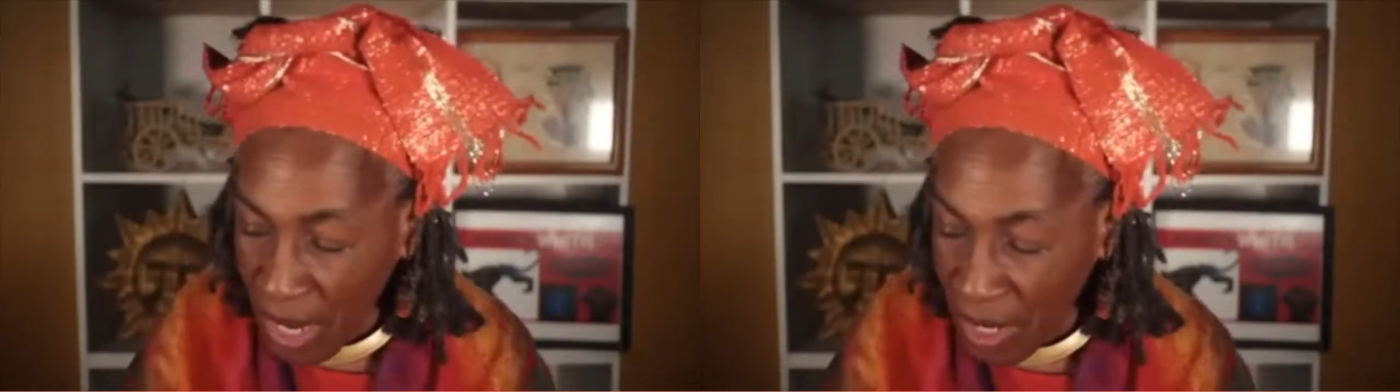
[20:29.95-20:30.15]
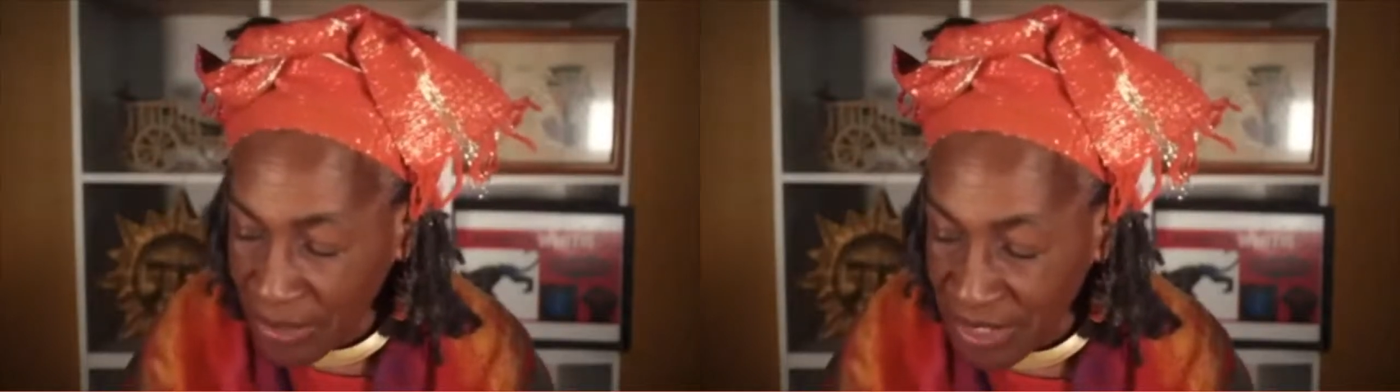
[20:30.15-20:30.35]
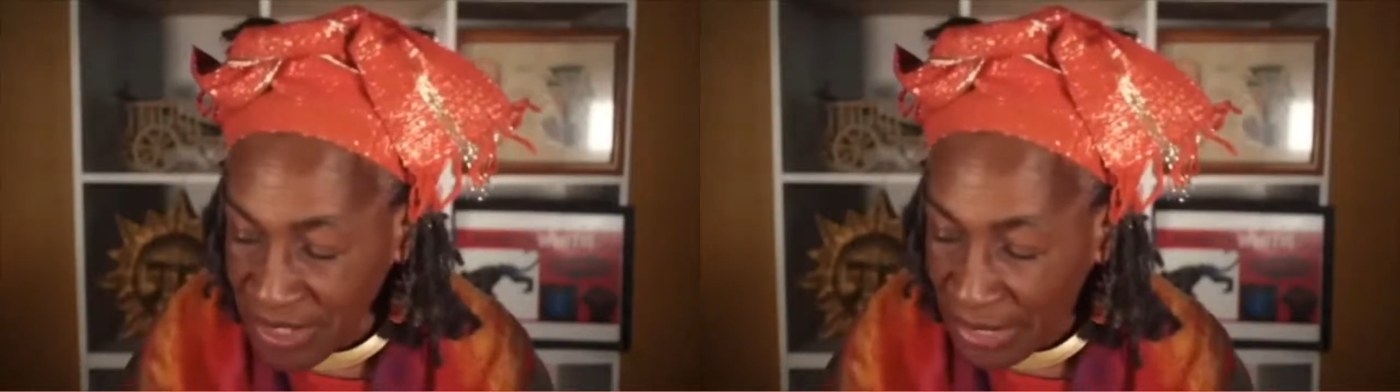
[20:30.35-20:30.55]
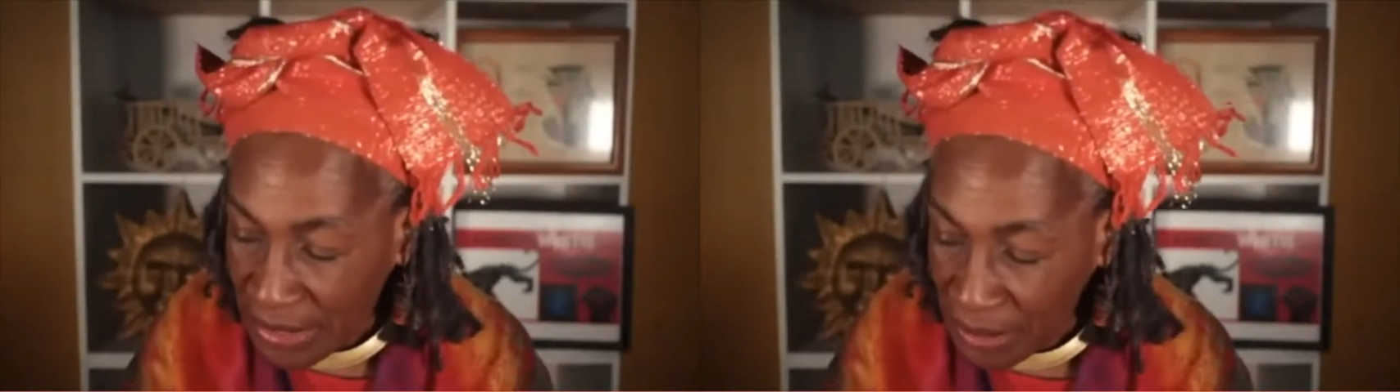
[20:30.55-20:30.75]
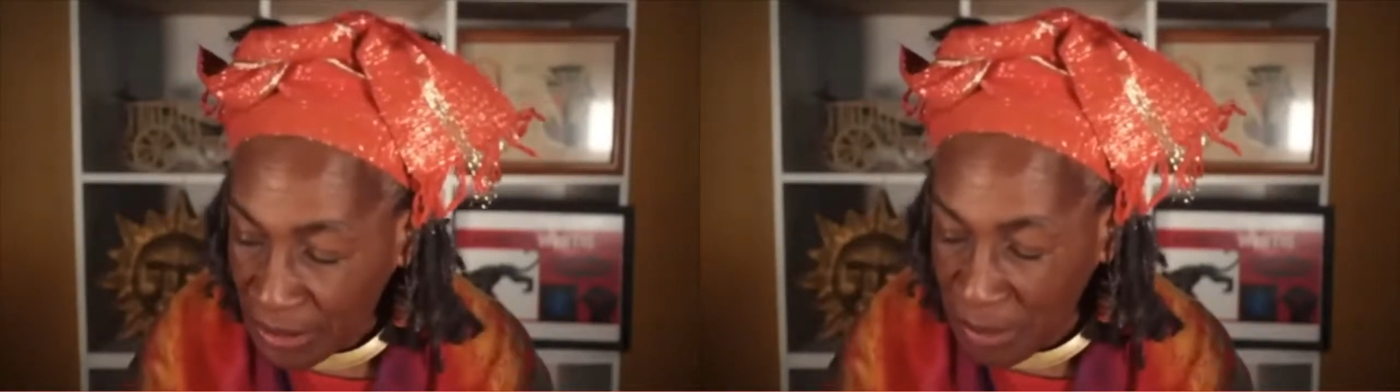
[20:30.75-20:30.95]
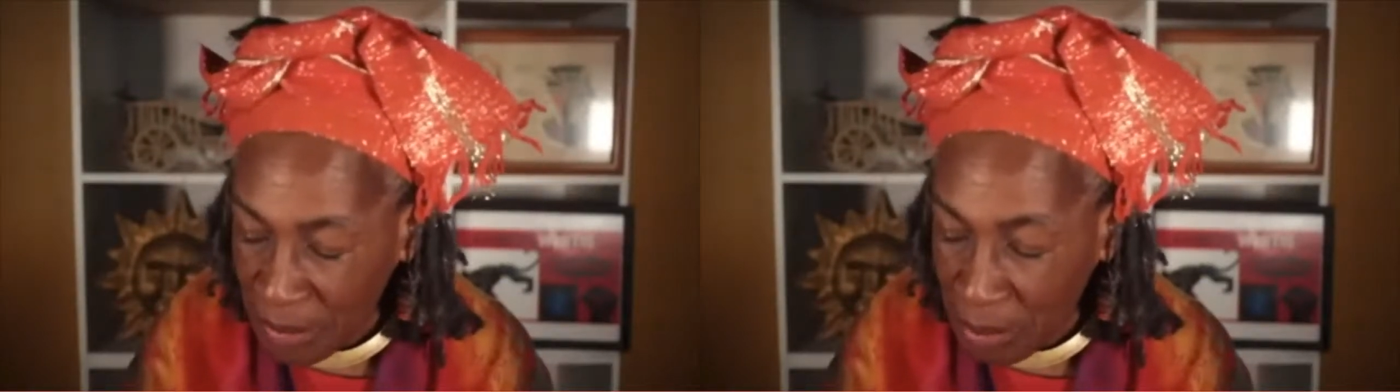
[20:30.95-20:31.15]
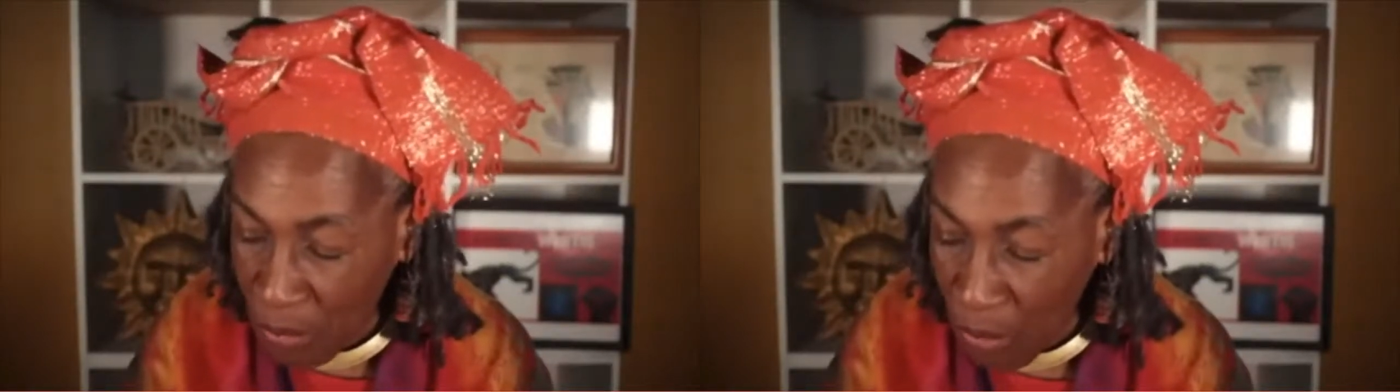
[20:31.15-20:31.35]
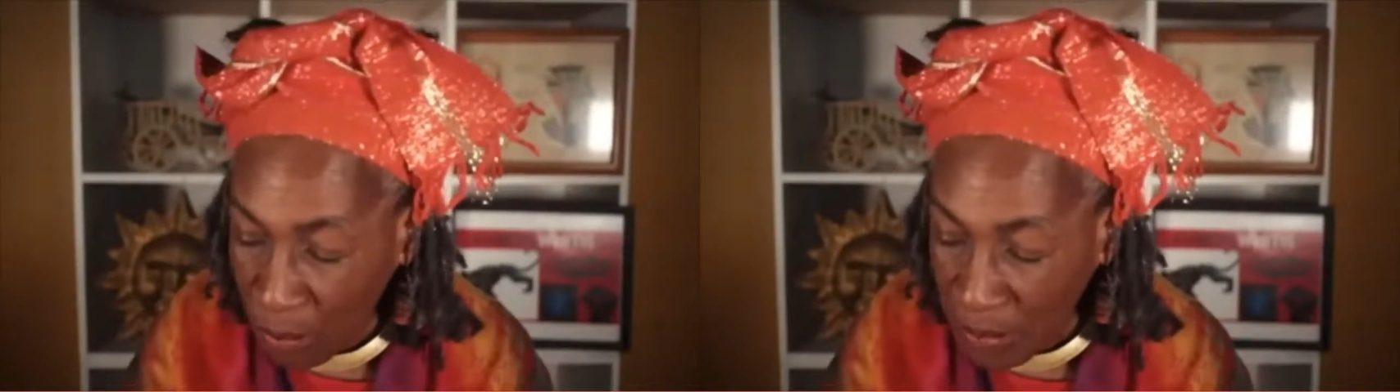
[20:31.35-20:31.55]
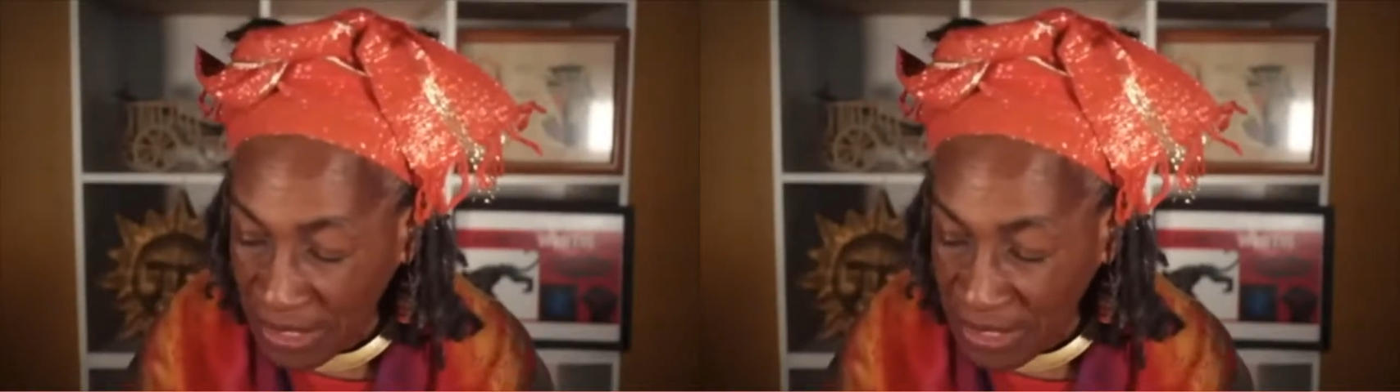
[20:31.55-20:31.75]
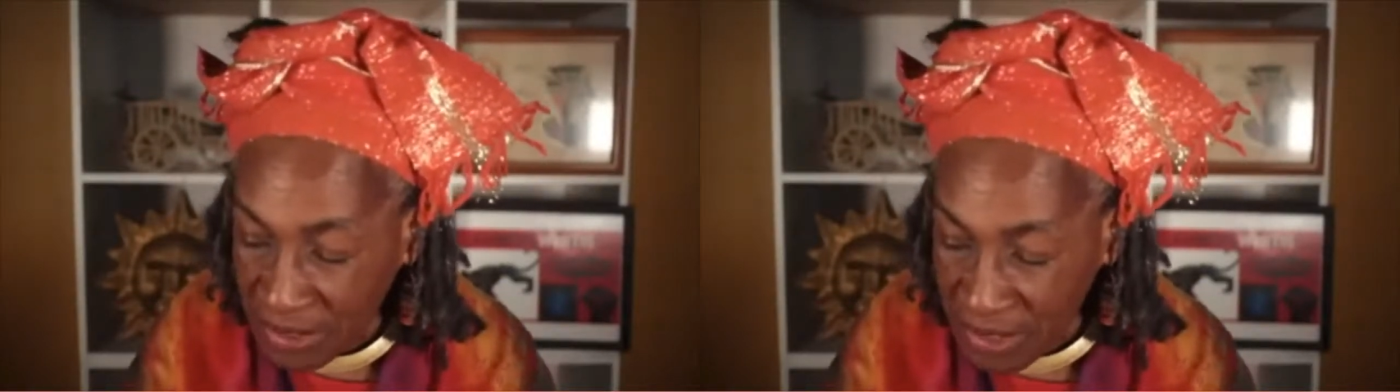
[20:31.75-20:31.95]
say a little bit more,
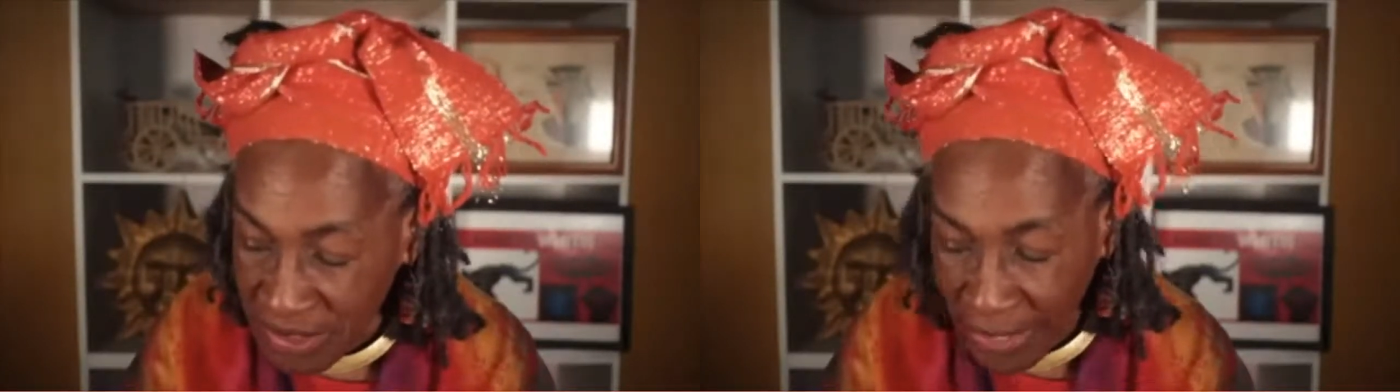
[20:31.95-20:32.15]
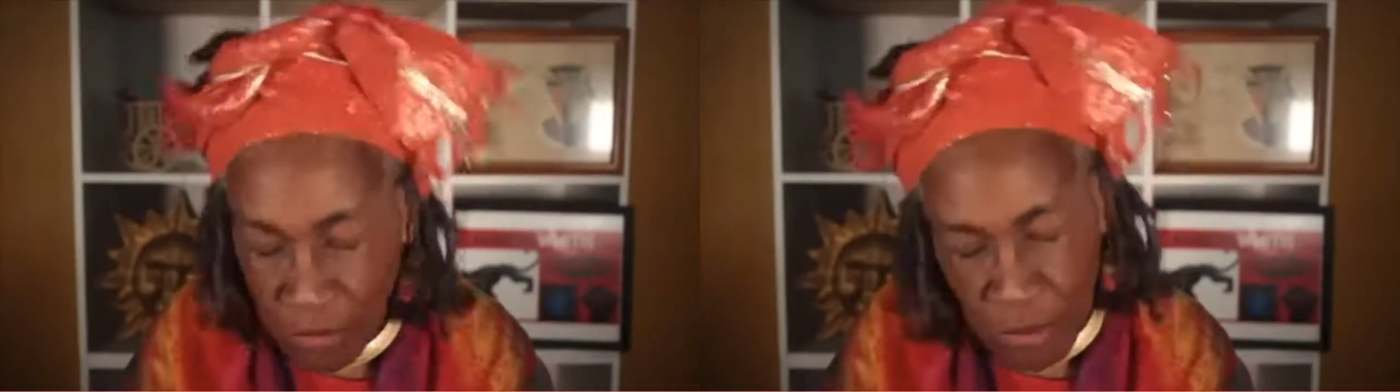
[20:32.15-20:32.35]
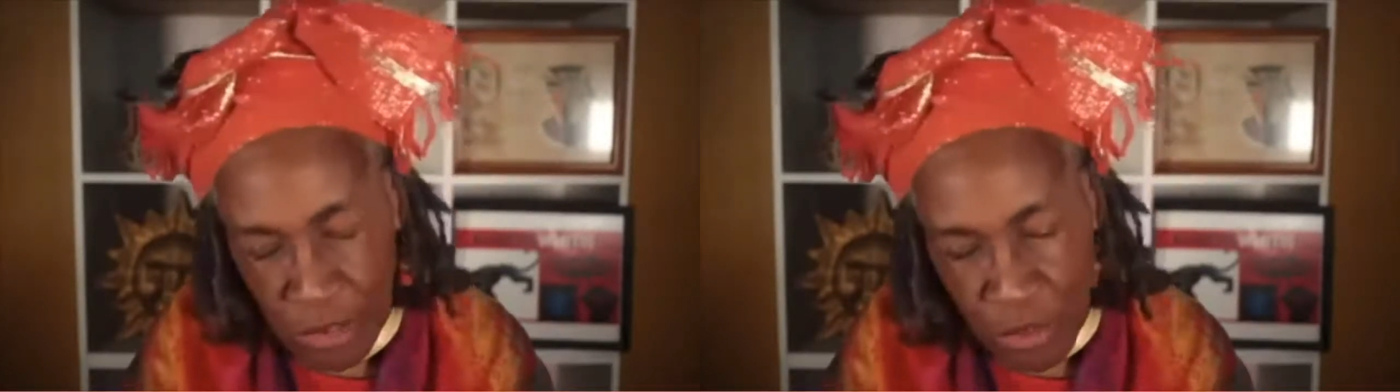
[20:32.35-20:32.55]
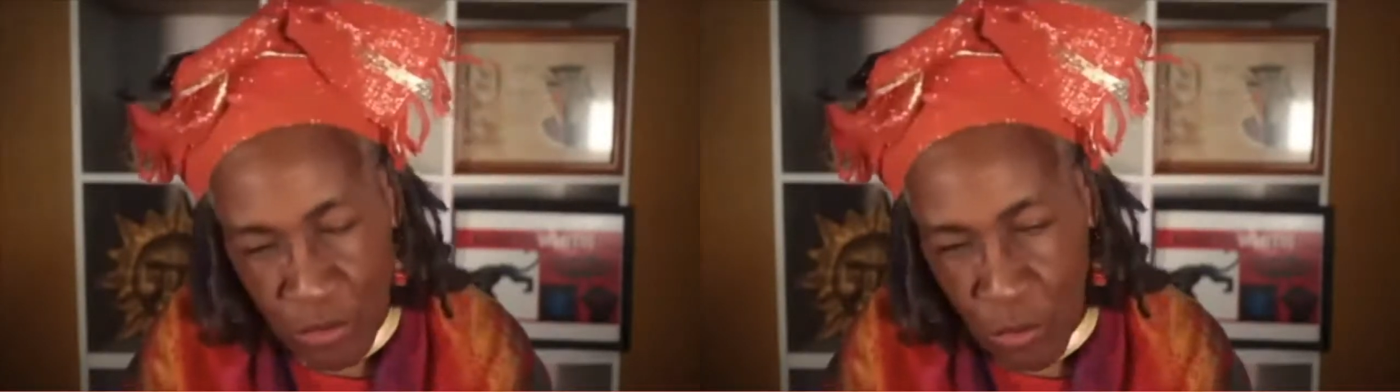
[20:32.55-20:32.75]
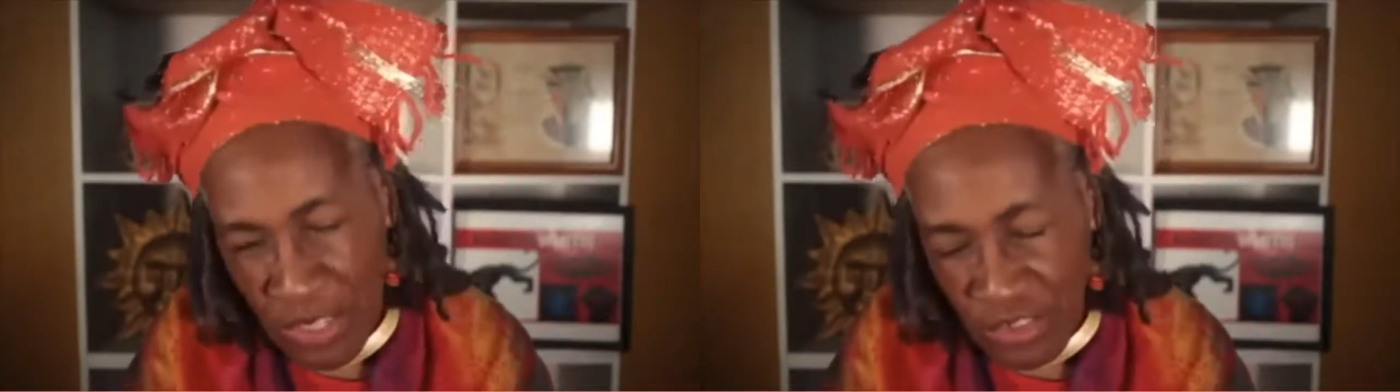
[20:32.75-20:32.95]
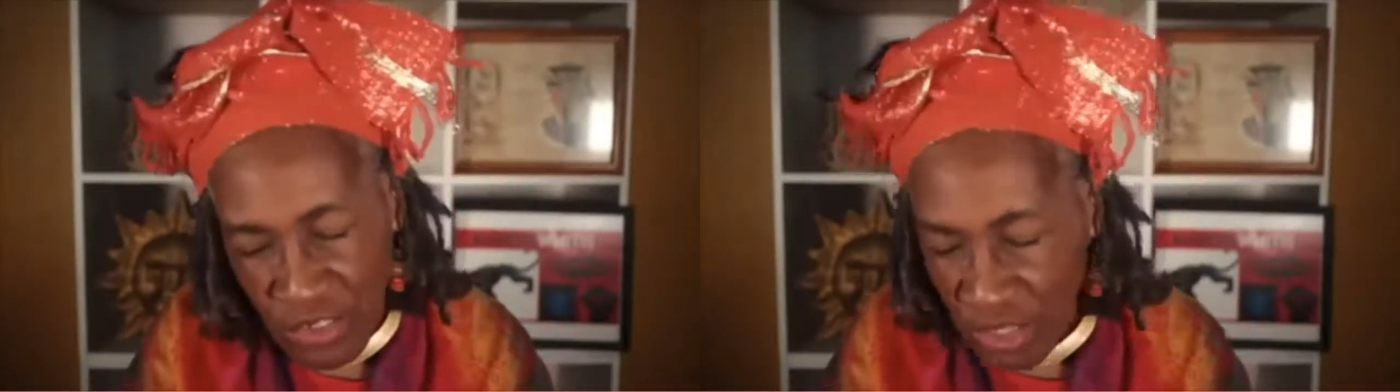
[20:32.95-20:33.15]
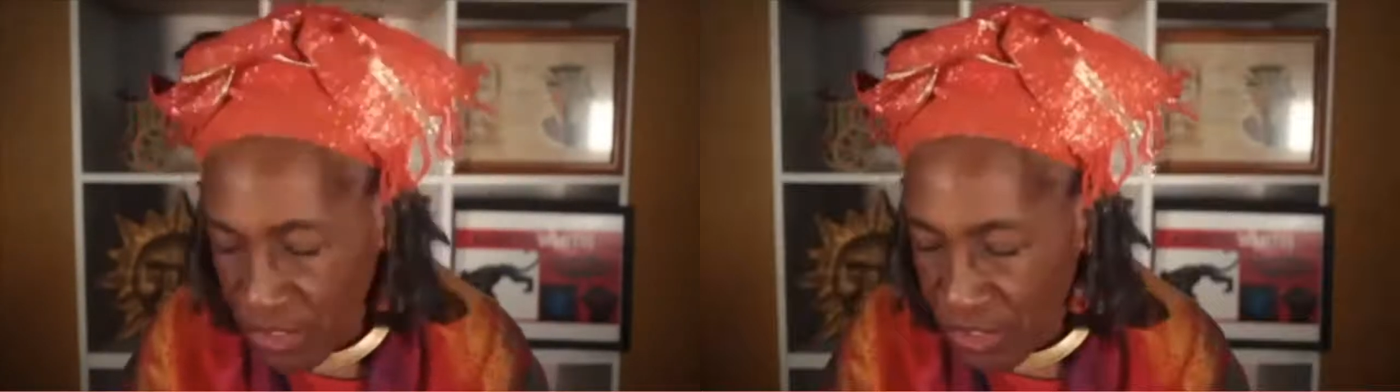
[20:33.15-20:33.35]
because it's actually two questions.